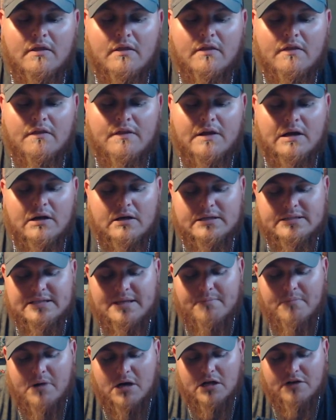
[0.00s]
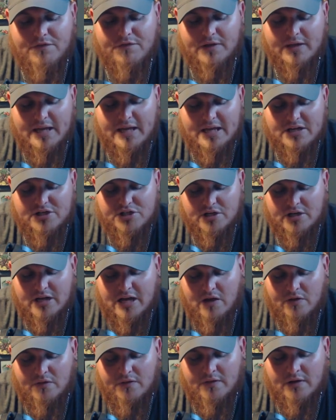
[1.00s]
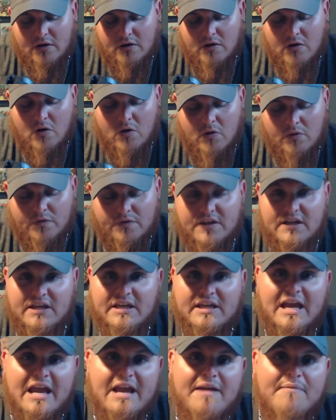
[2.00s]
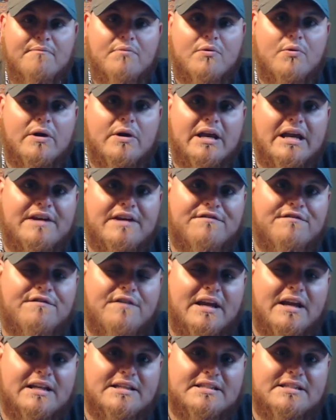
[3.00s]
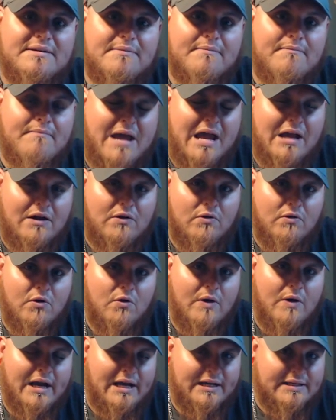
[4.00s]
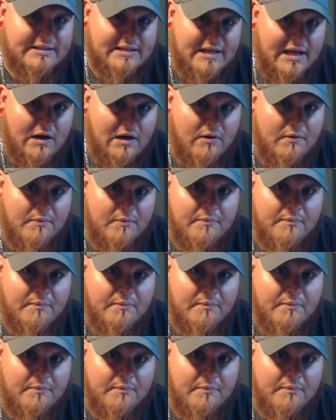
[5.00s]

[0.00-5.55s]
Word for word: There is a modification out there called the Game Boy Advanced Macro XL.